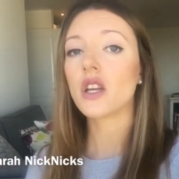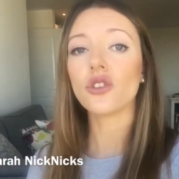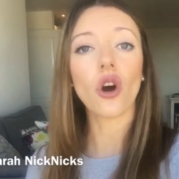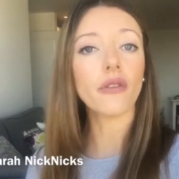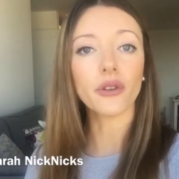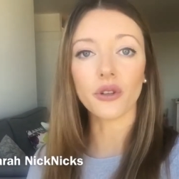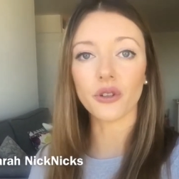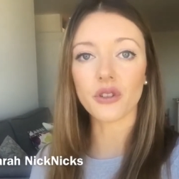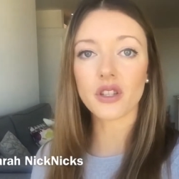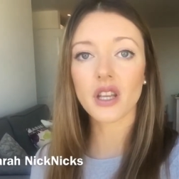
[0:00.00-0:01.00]

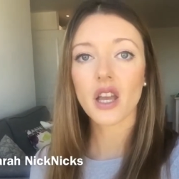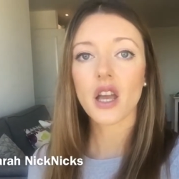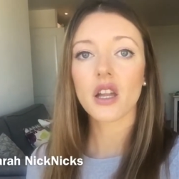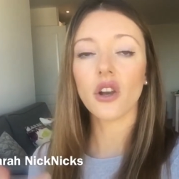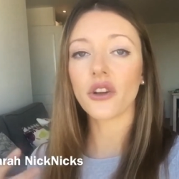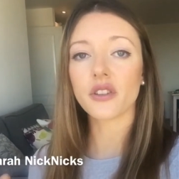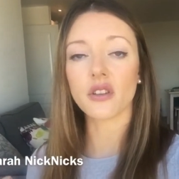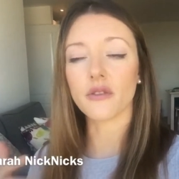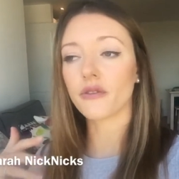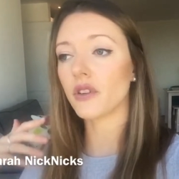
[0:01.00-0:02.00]
novels, lots
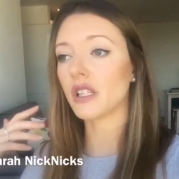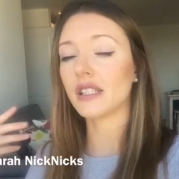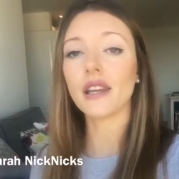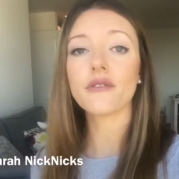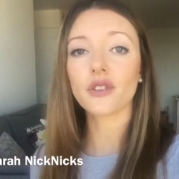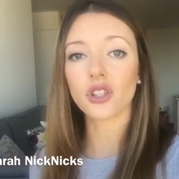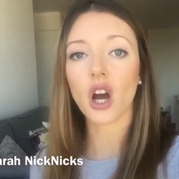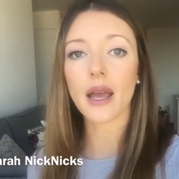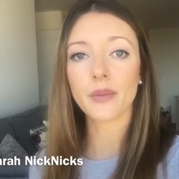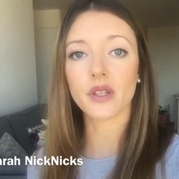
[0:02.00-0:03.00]
of different
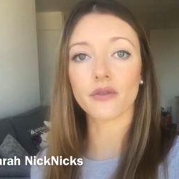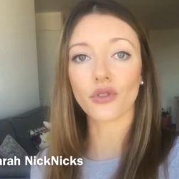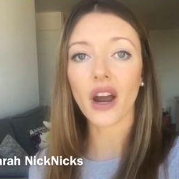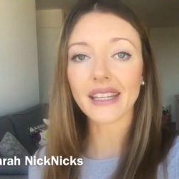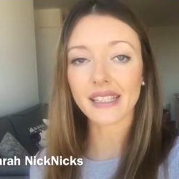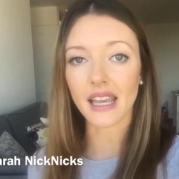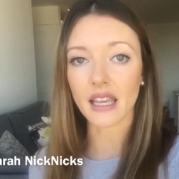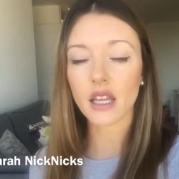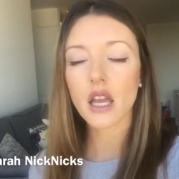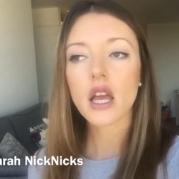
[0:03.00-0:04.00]
types of
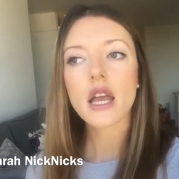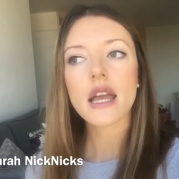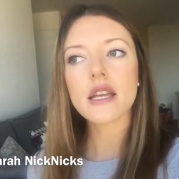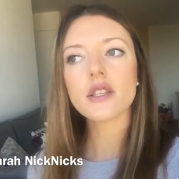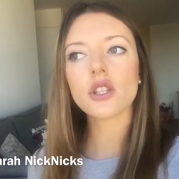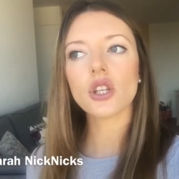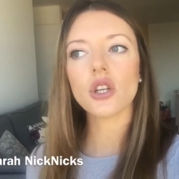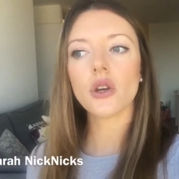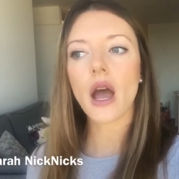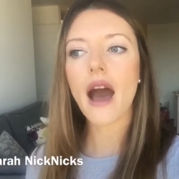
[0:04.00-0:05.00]
writing, is
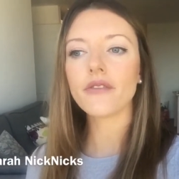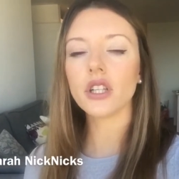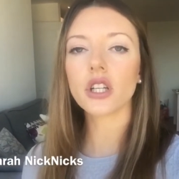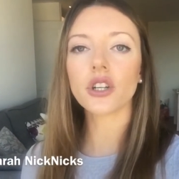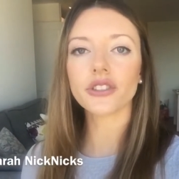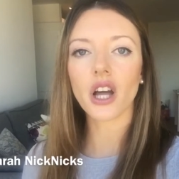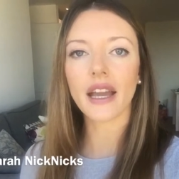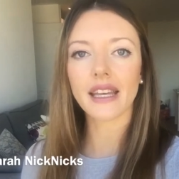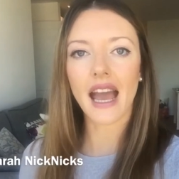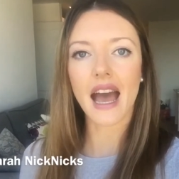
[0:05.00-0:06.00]
to have a look
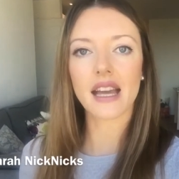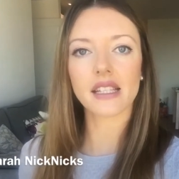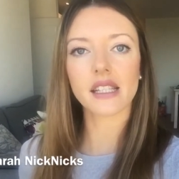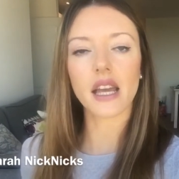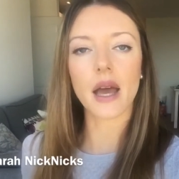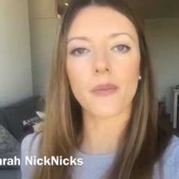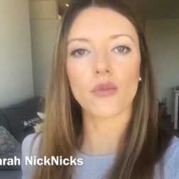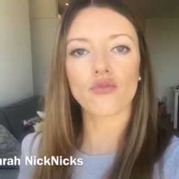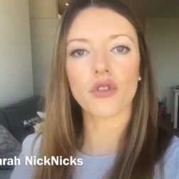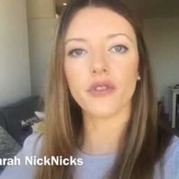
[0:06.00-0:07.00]
online at
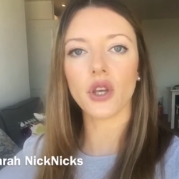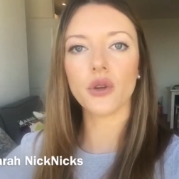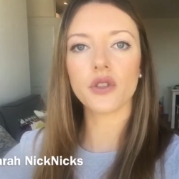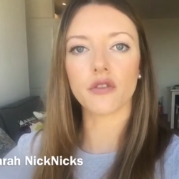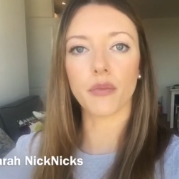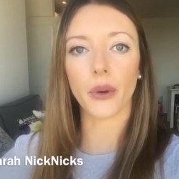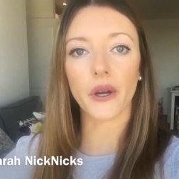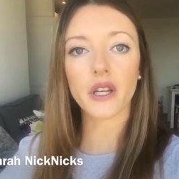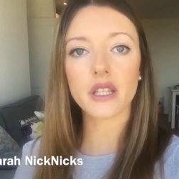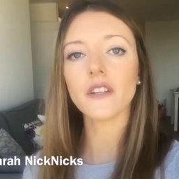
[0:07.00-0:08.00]
um, reviews of
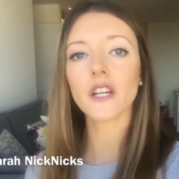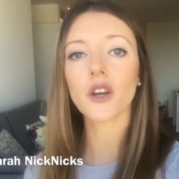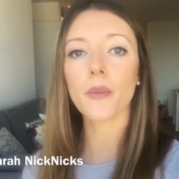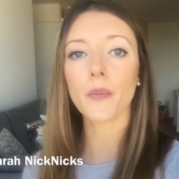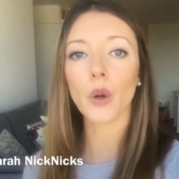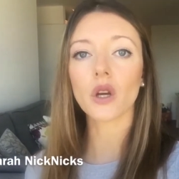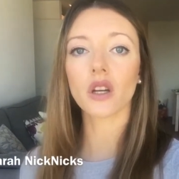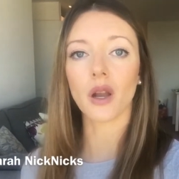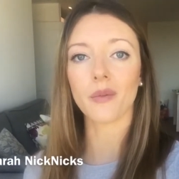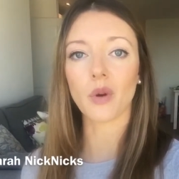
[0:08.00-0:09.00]
books, have a look at book
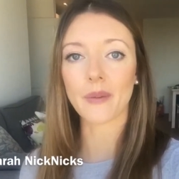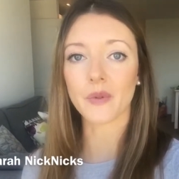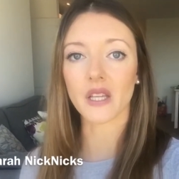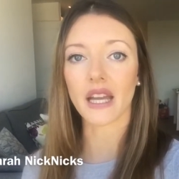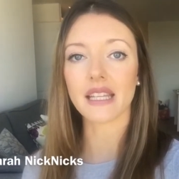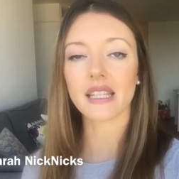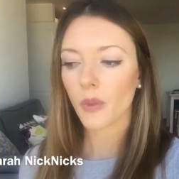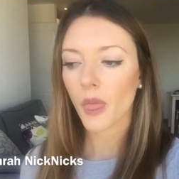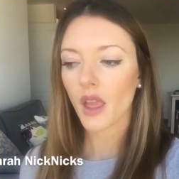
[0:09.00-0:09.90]
club websites,